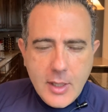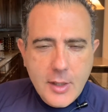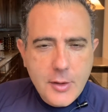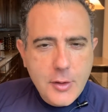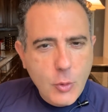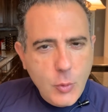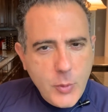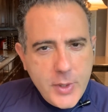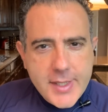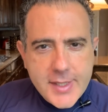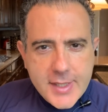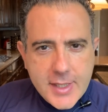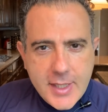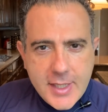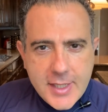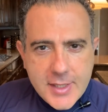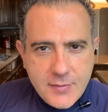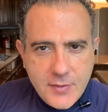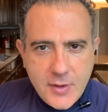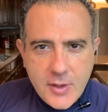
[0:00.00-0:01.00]
The reason
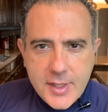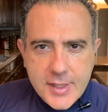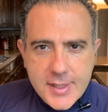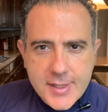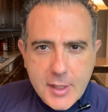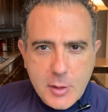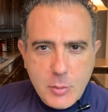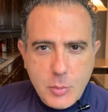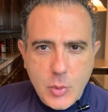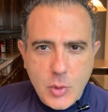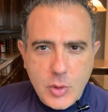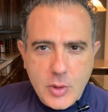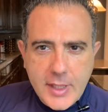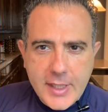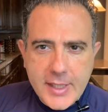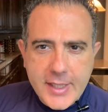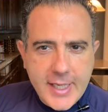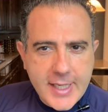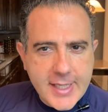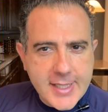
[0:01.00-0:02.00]
is very simple.
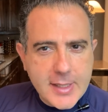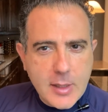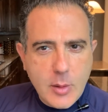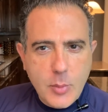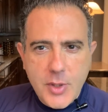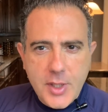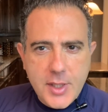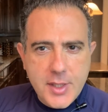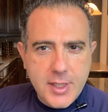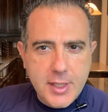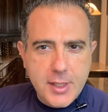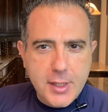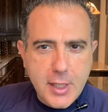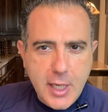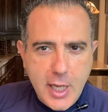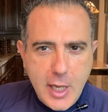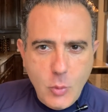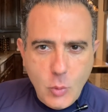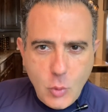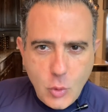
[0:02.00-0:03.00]
In case something did
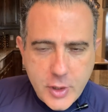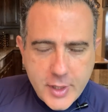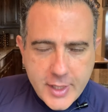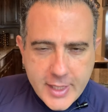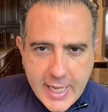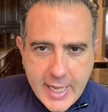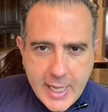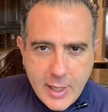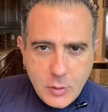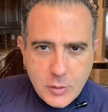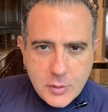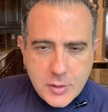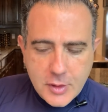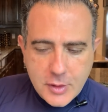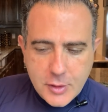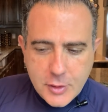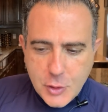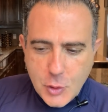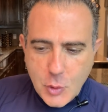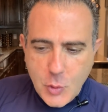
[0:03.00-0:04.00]
not work out,
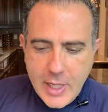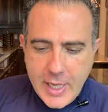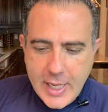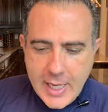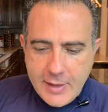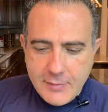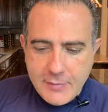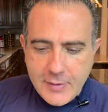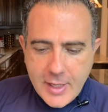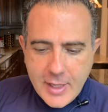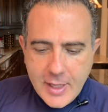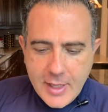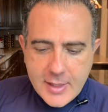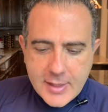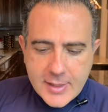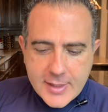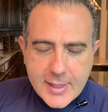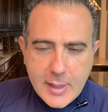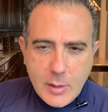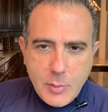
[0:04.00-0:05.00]
you have
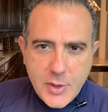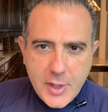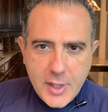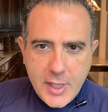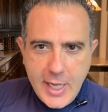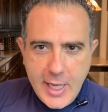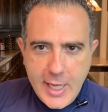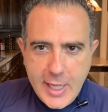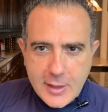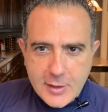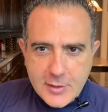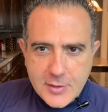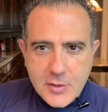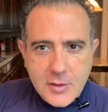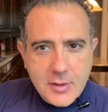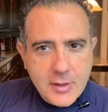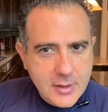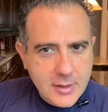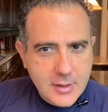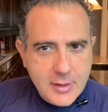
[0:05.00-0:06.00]
something else.
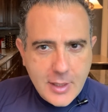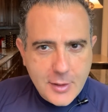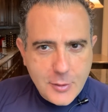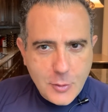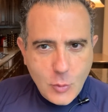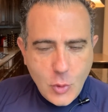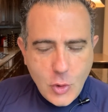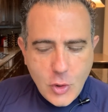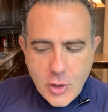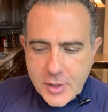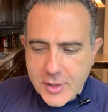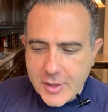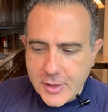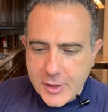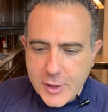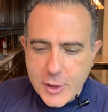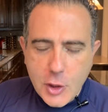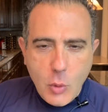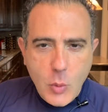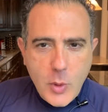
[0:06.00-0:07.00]
In other words,
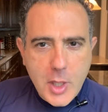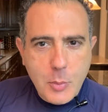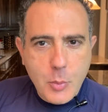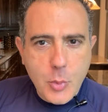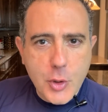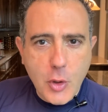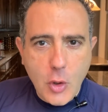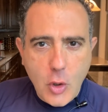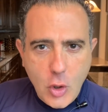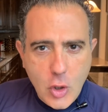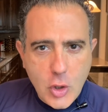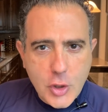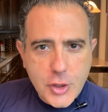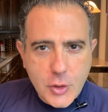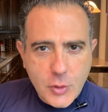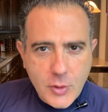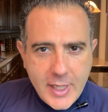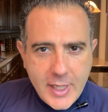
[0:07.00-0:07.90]
you don't want to put all your